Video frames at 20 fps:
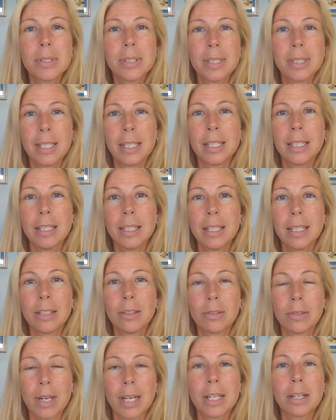will see
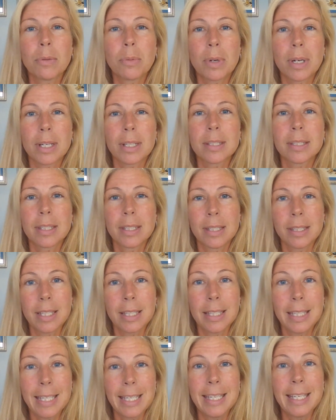greater works than
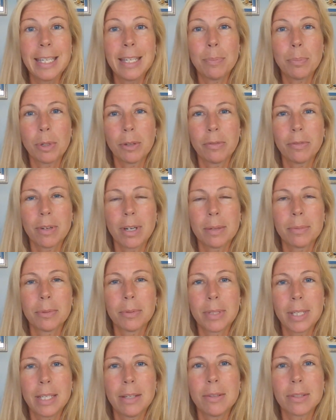that he performed
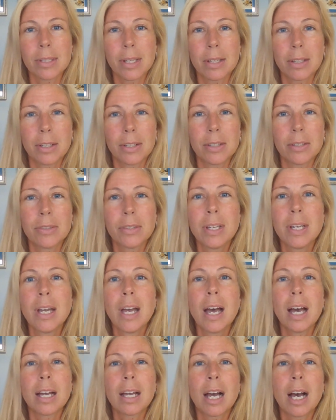when he was on earth
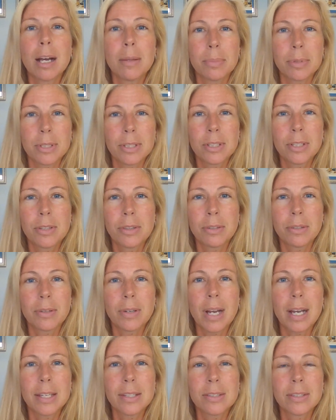accomplished through
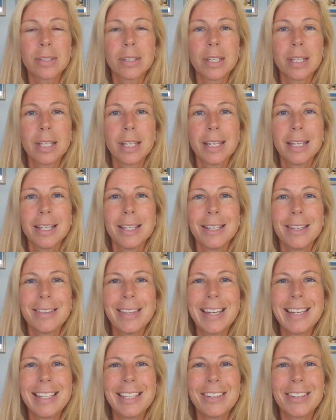us.
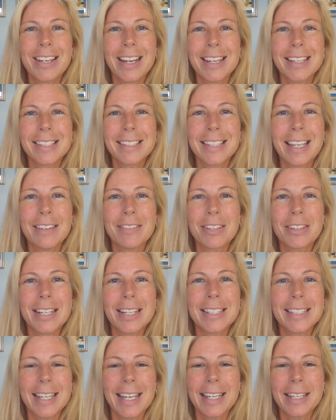Thank you guys. Have a
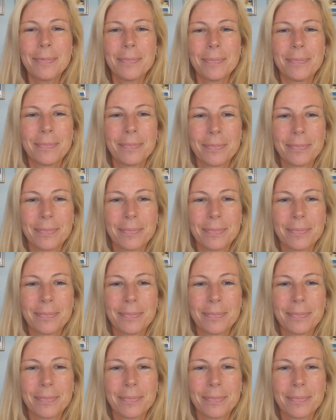great day.